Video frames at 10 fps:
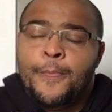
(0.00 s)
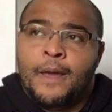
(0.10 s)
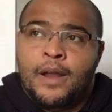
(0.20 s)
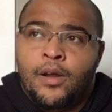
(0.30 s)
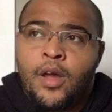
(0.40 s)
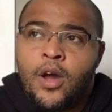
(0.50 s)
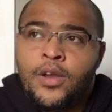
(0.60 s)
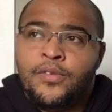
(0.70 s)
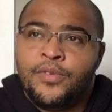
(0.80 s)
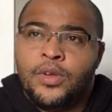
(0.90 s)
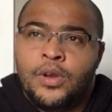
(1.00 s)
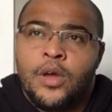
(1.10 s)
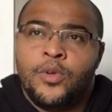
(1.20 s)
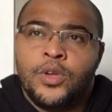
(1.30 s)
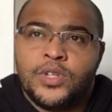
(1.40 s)
And I kind of, you know,
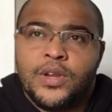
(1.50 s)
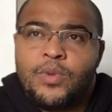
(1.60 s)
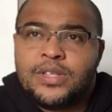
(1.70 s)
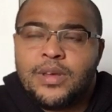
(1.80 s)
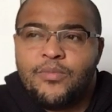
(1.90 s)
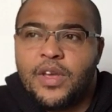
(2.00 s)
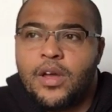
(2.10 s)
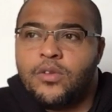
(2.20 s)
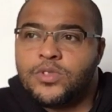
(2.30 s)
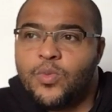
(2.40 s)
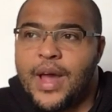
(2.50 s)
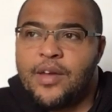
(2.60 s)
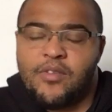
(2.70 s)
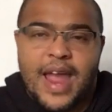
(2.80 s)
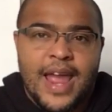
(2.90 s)
usually when something goes away
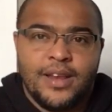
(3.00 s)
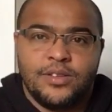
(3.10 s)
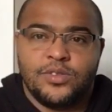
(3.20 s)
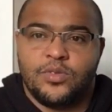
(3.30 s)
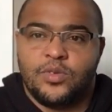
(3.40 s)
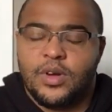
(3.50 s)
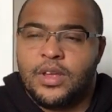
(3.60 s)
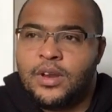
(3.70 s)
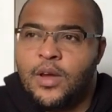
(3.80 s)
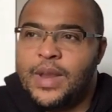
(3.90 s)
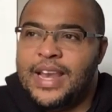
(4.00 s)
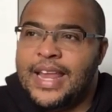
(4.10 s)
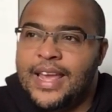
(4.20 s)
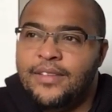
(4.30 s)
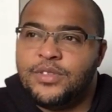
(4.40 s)
or it ends or, you know, it
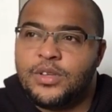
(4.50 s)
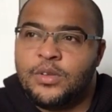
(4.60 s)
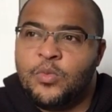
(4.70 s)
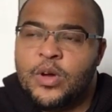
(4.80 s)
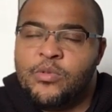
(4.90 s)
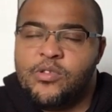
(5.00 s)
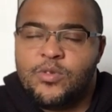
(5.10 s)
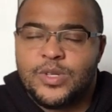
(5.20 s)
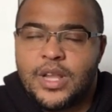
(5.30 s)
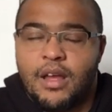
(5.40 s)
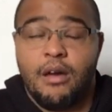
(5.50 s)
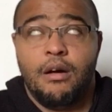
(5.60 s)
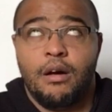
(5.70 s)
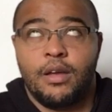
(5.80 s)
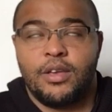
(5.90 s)
leaves, we're always like, oh,